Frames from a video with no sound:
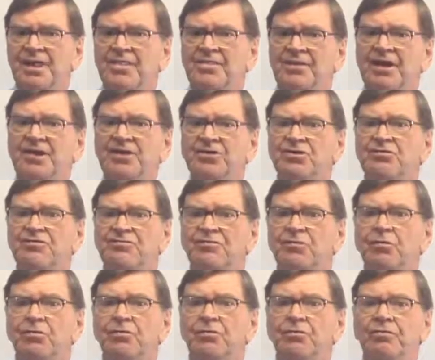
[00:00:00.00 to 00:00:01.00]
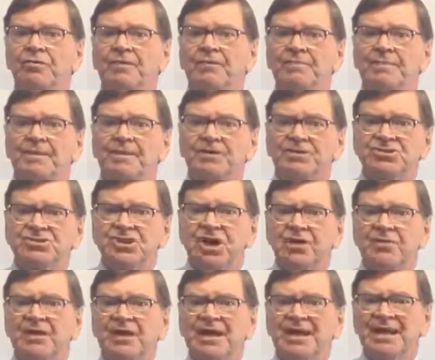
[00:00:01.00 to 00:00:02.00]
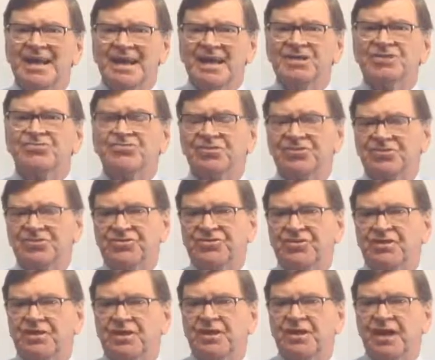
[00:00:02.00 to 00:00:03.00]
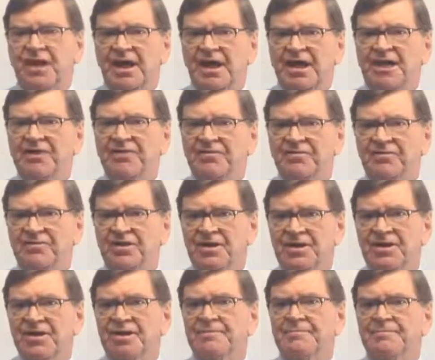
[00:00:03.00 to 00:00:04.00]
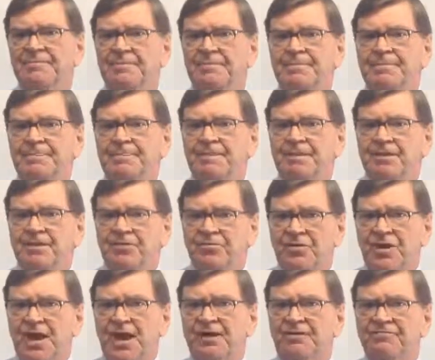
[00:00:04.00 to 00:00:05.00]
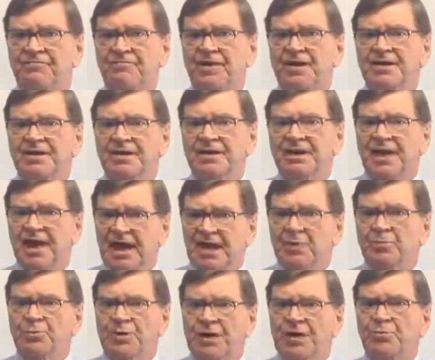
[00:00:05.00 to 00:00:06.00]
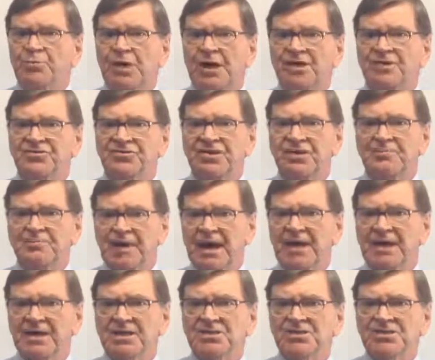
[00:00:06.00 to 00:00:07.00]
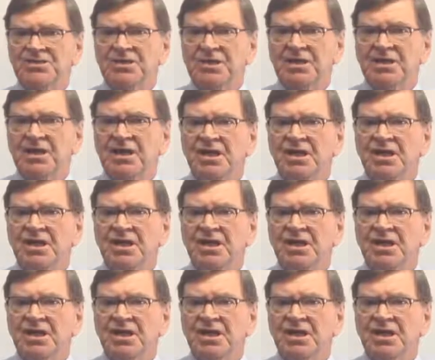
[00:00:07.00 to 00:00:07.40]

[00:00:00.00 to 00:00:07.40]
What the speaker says: Thank you for showing an interest in the crowdfunding equity raising package.